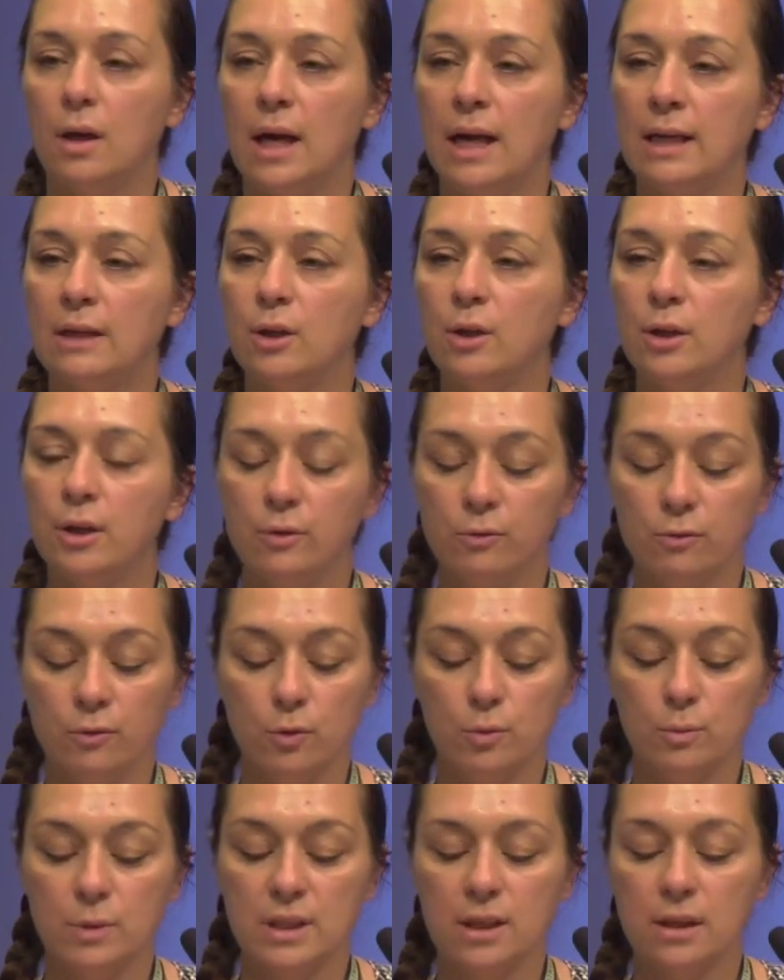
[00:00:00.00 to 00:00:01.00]
And looking
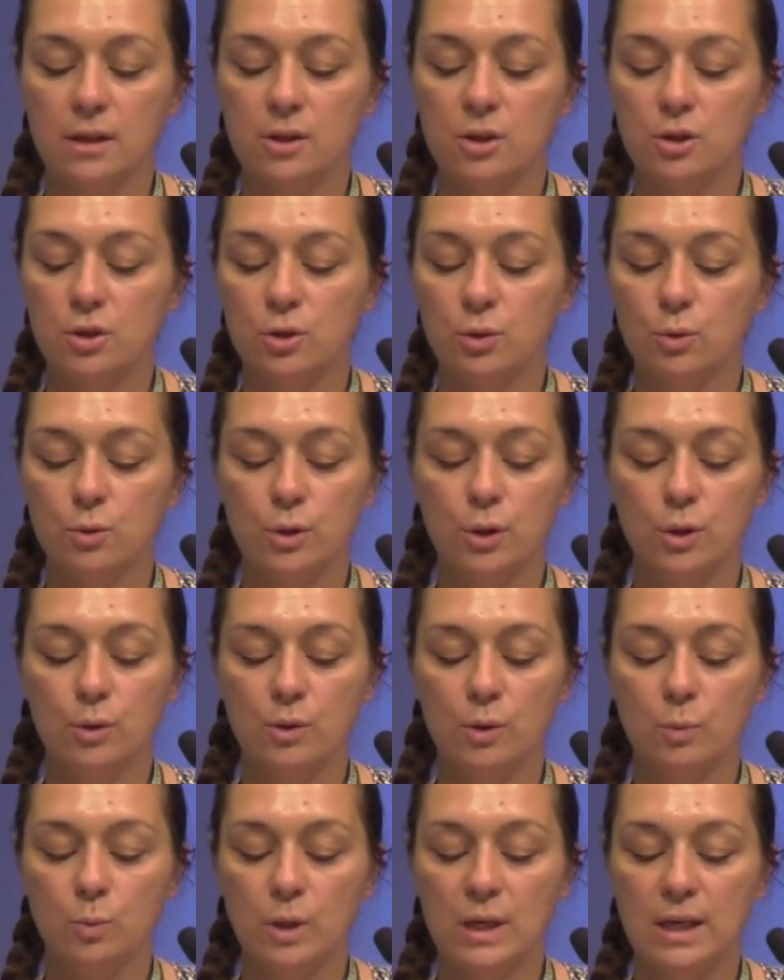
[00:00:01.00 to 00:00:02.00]
forward, I can assure you
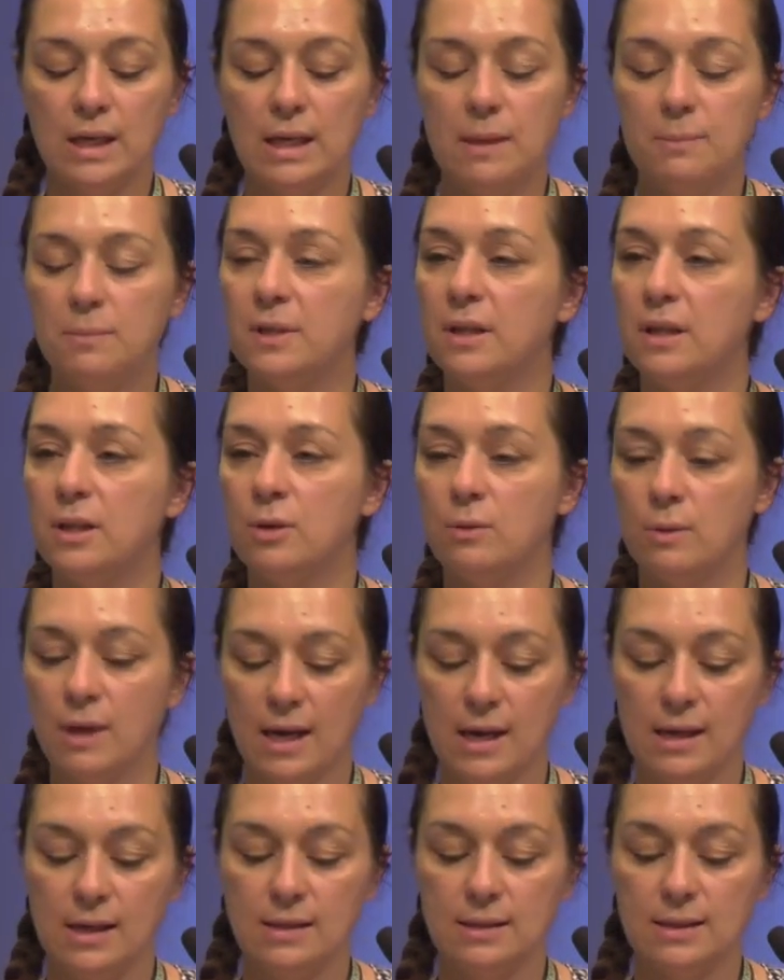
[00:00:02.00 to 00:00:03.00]
that we keep the
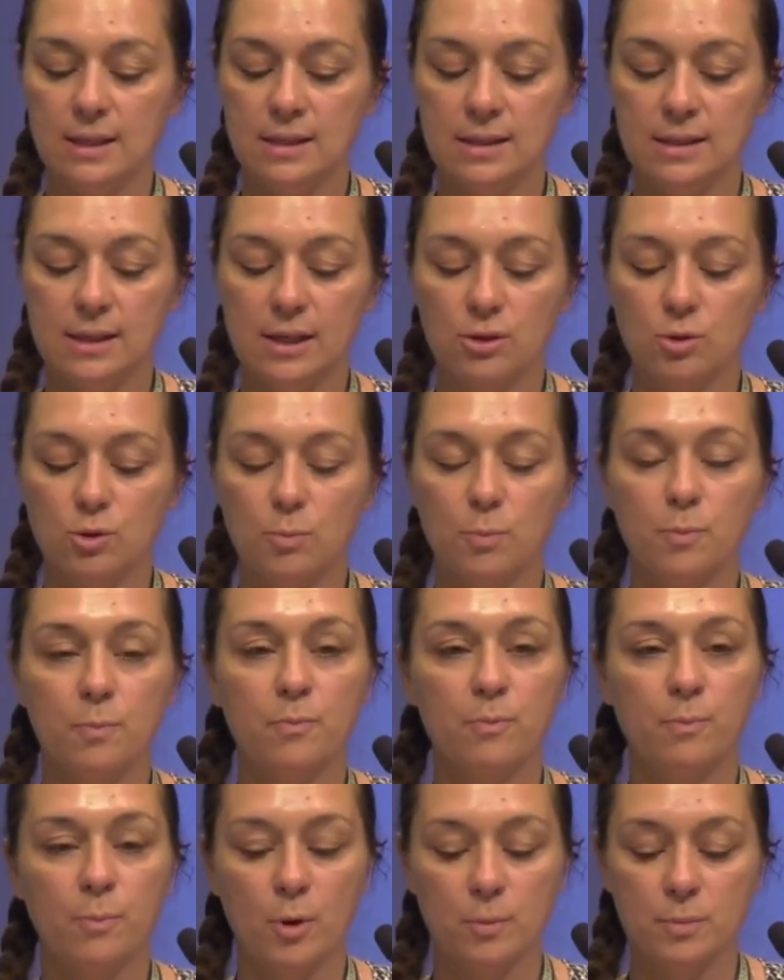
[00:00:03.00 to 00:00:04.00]
UK's intellectual
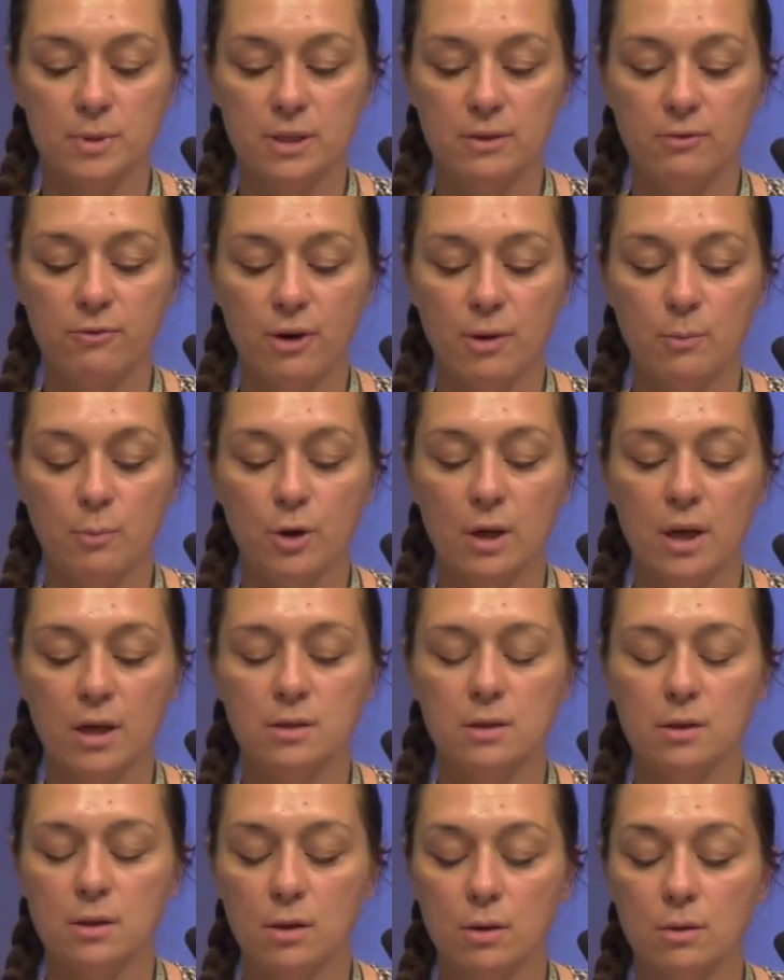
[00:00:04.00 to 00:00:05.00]
property framework
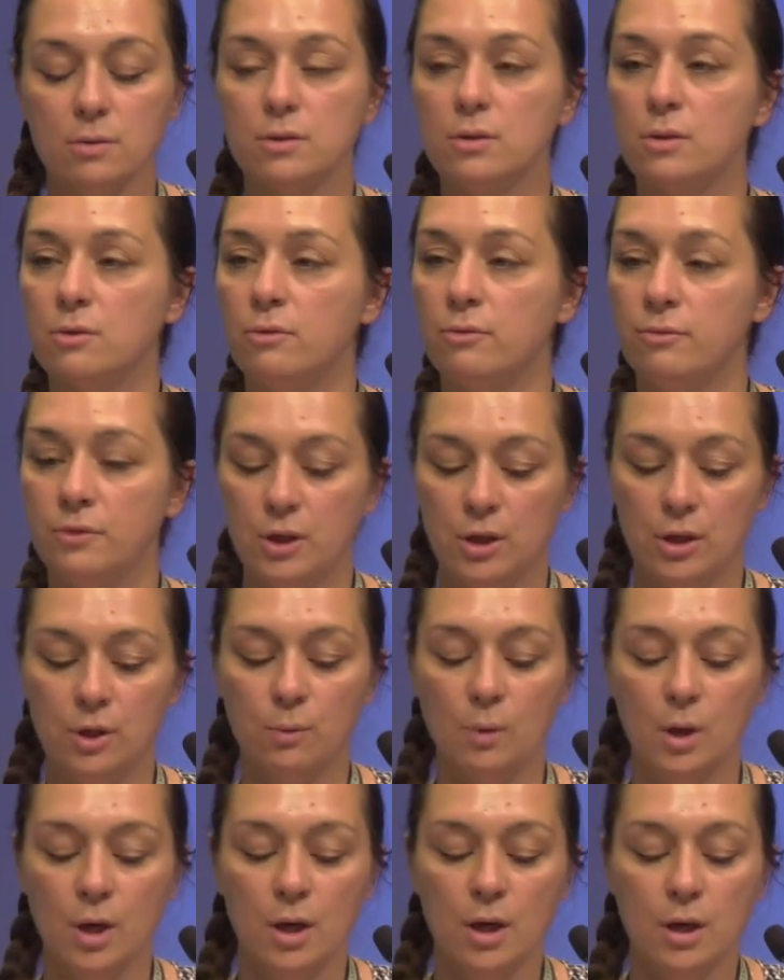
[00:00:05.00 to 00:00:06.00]
under constant
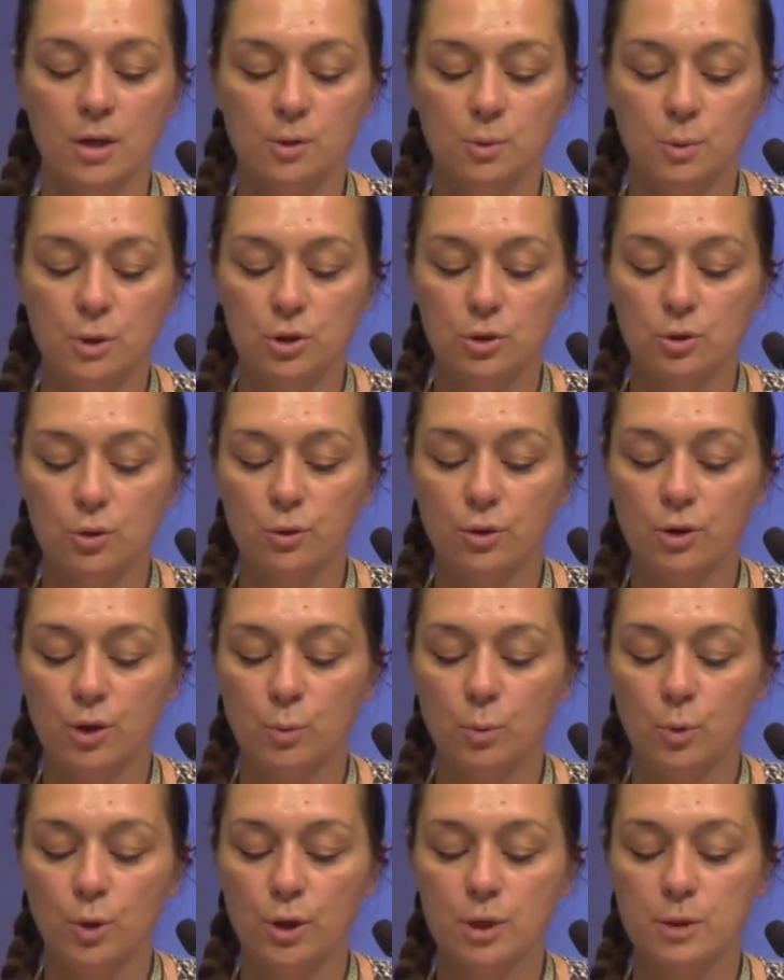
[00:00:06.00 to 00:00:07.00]
review to ensure that
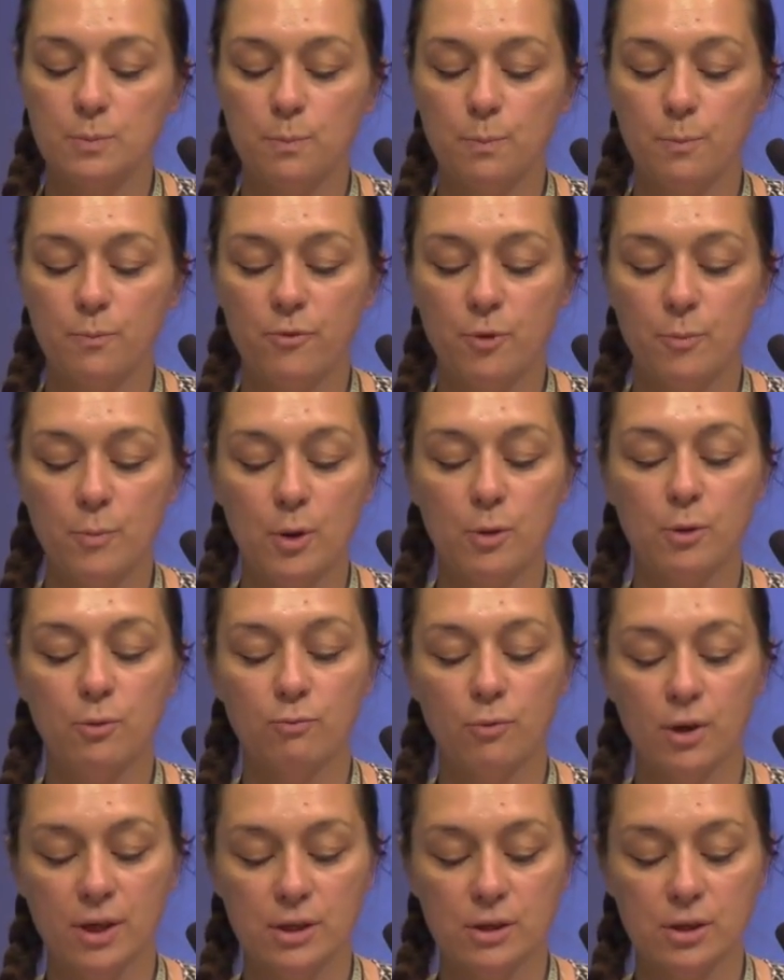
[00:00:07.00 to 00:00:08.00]
it works for both
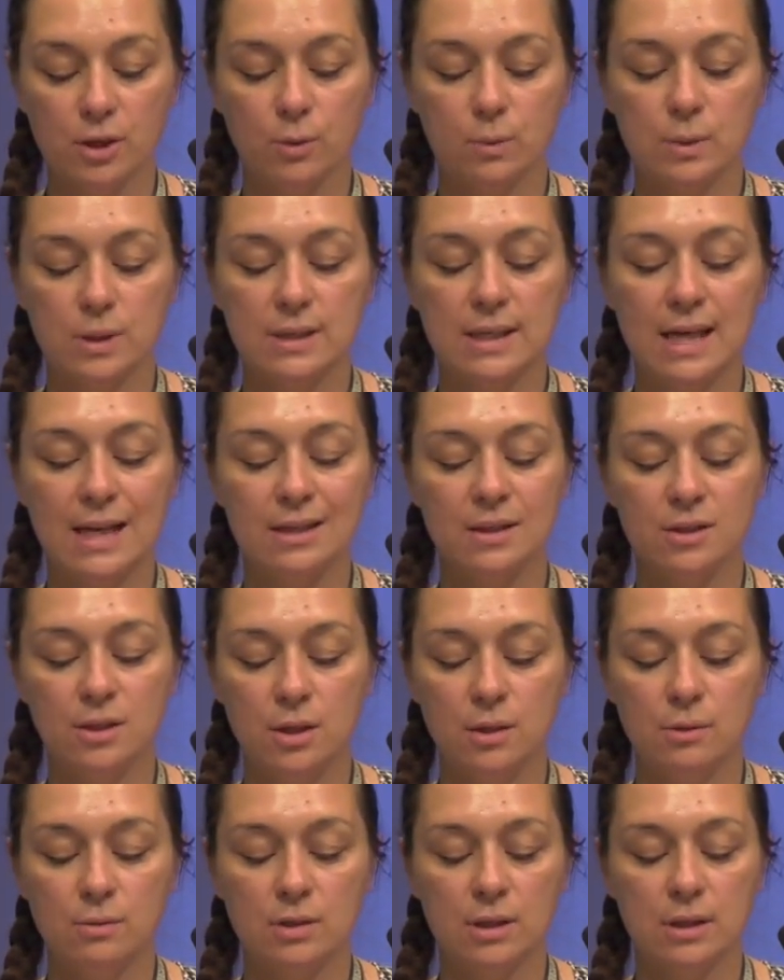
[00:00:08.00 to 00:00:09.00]
rights holders and
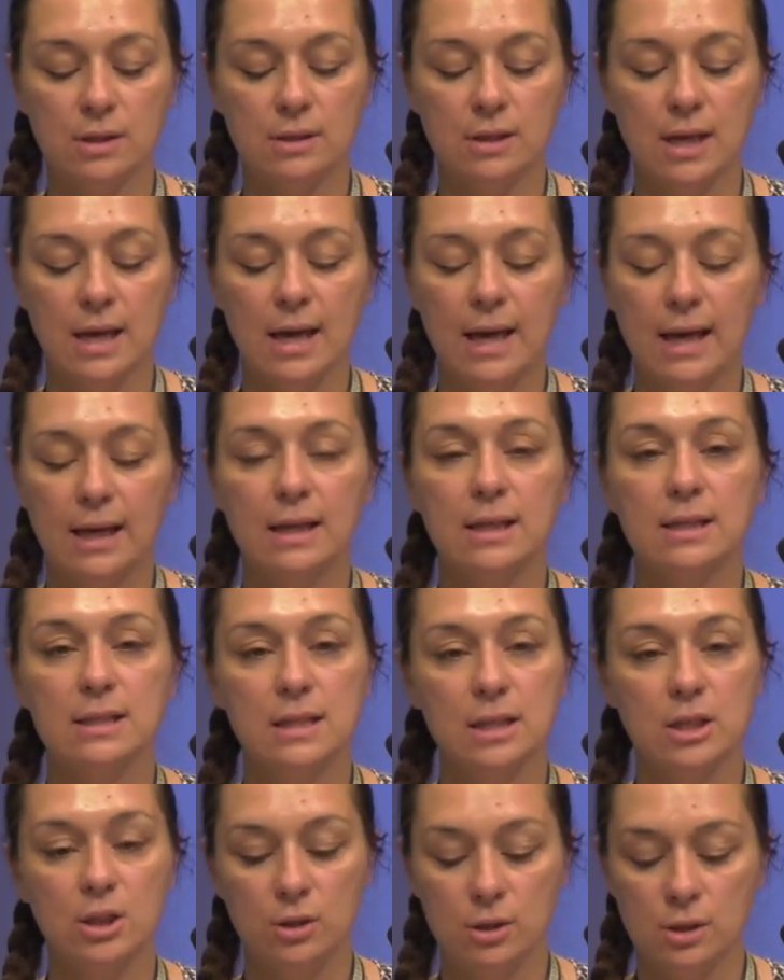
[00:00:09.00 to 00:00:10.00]
users and
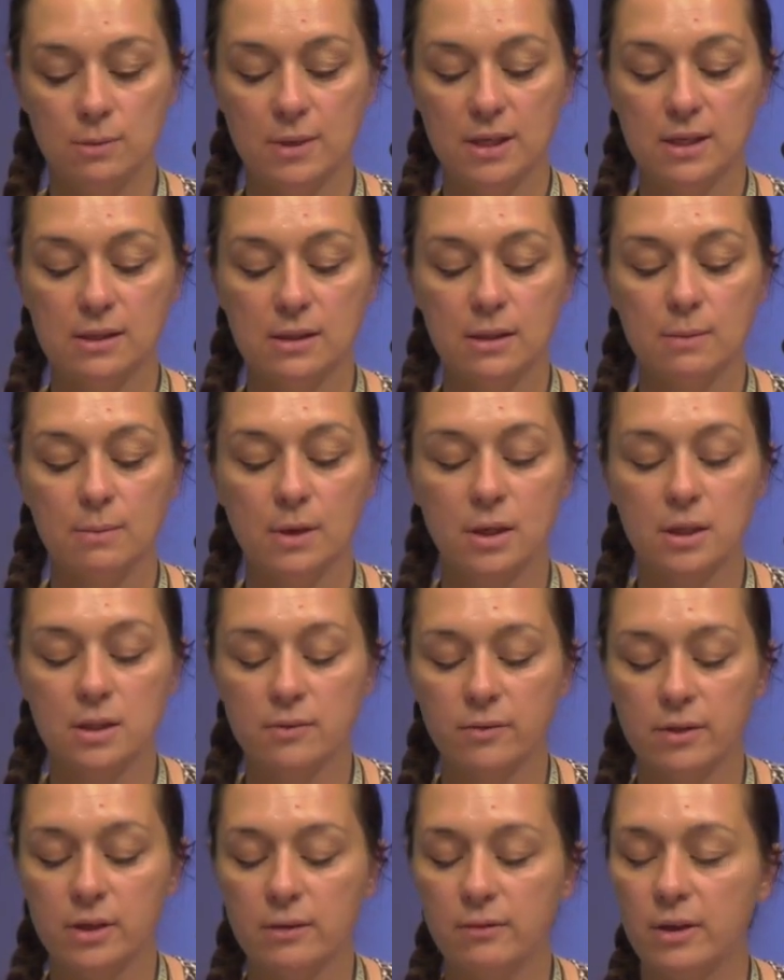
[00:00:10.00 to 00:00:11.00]
continues to be a stimulus
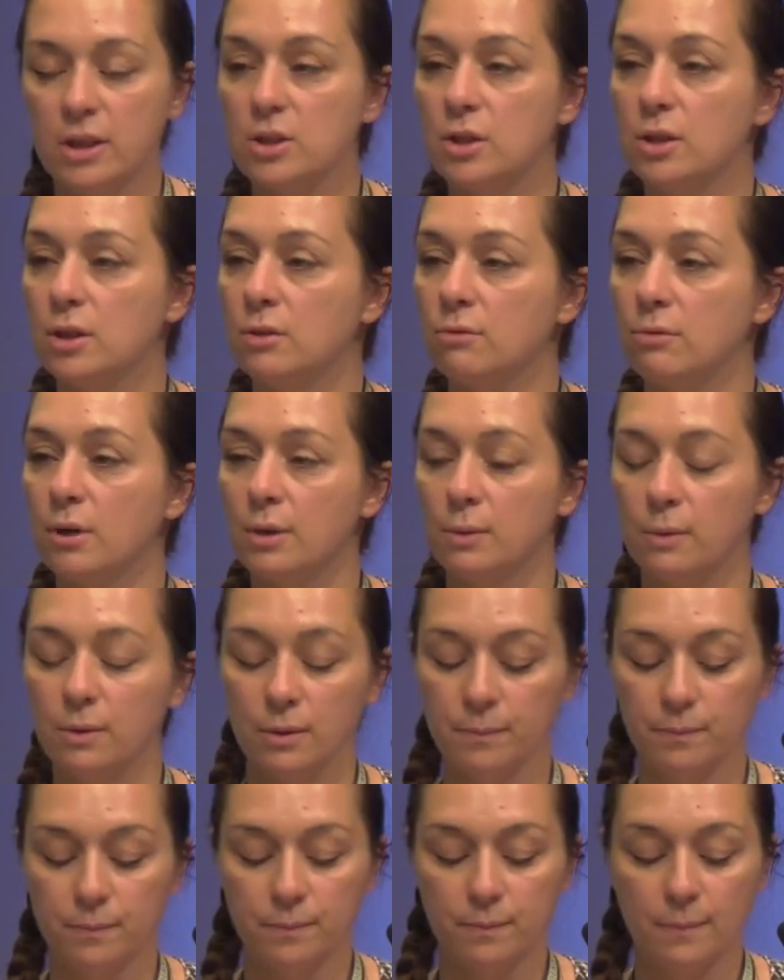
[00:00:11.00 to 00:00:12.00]
for innovation and growth.